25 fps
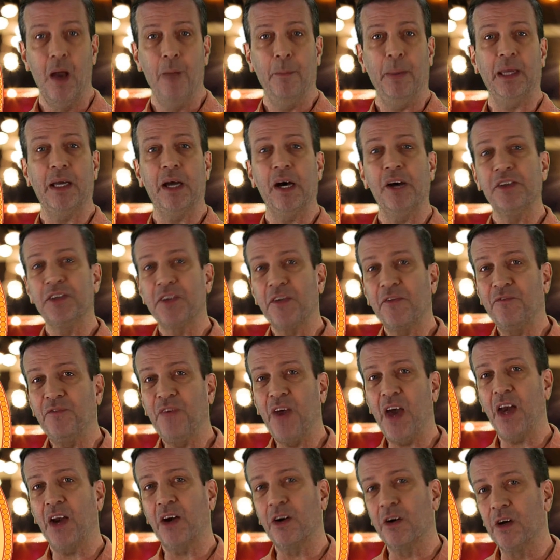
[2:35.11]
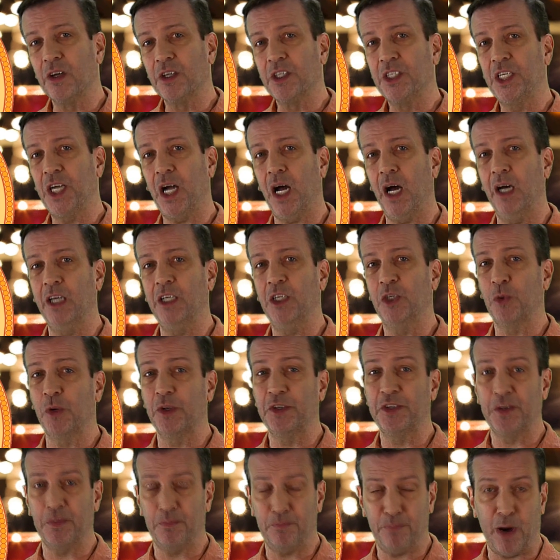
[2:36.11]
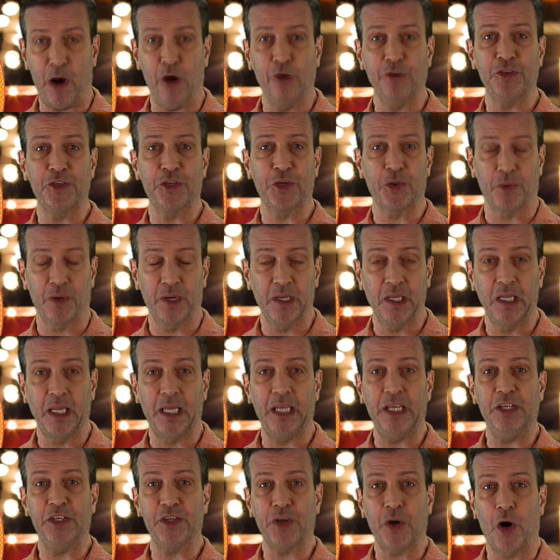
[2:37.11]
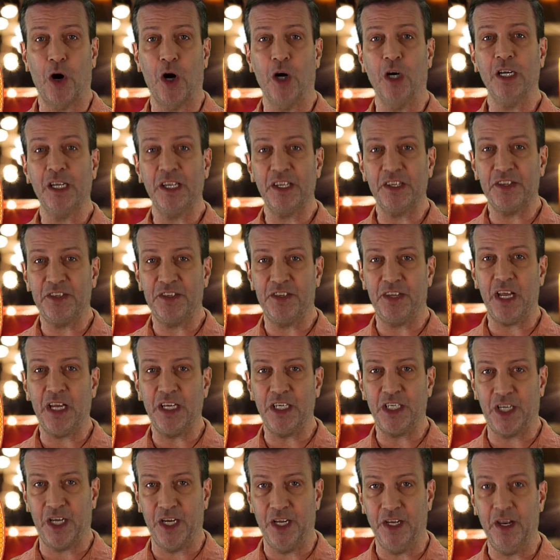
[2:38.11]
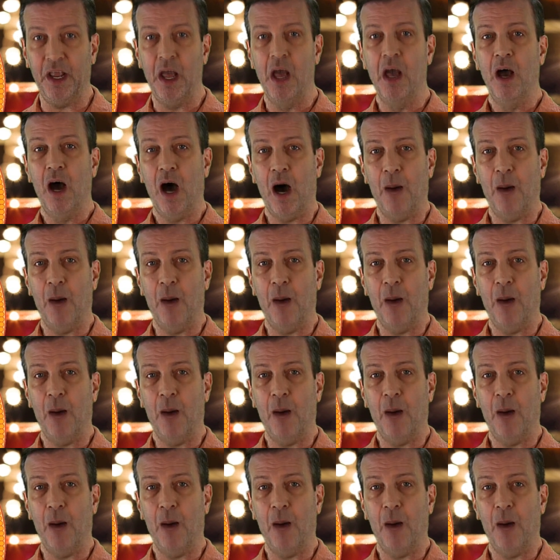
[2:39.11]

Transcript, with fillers: because a federal judge was supposed to release her decision